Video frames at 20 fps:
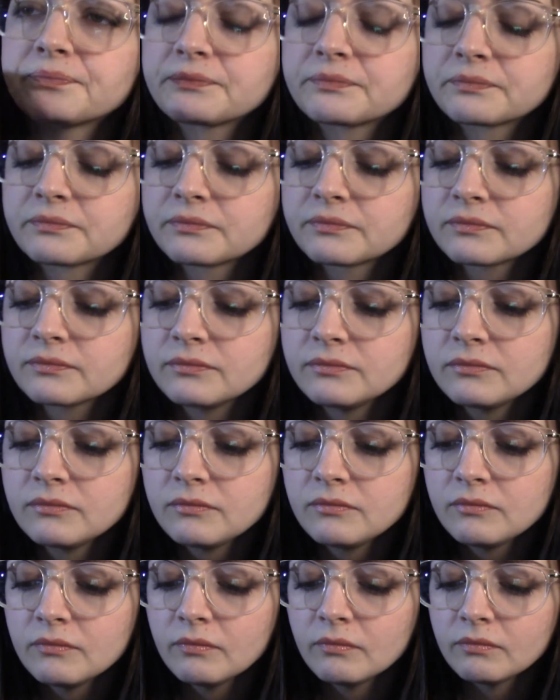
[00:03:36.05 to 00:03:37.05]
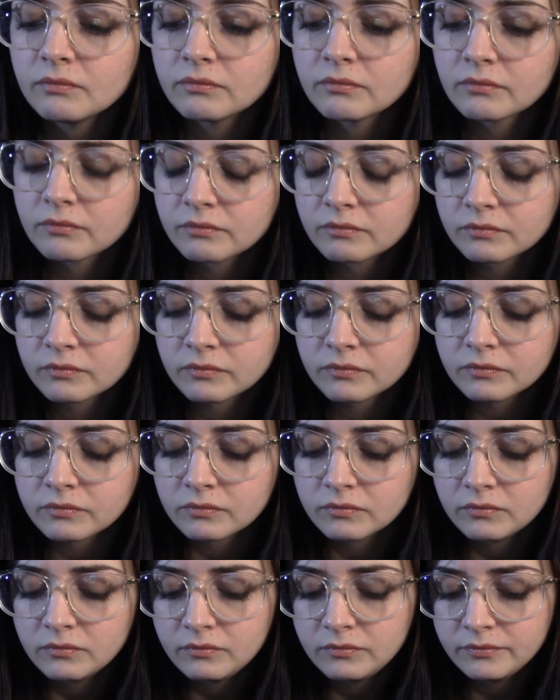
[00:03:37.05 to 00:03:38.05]

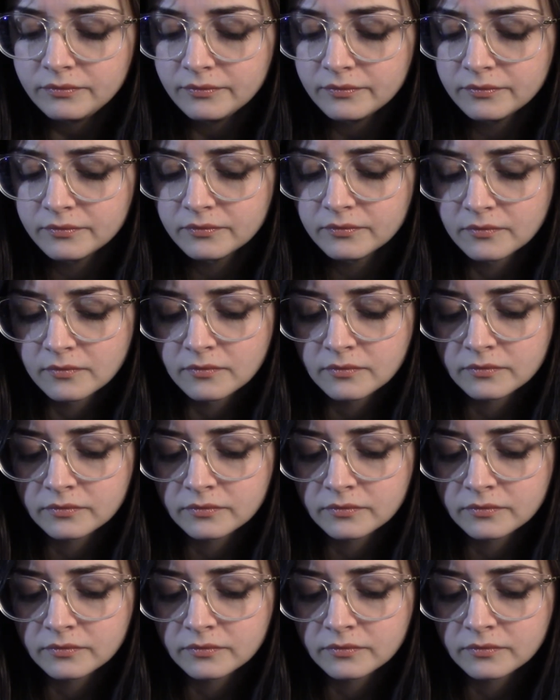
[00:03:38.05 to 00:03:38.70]
(silence)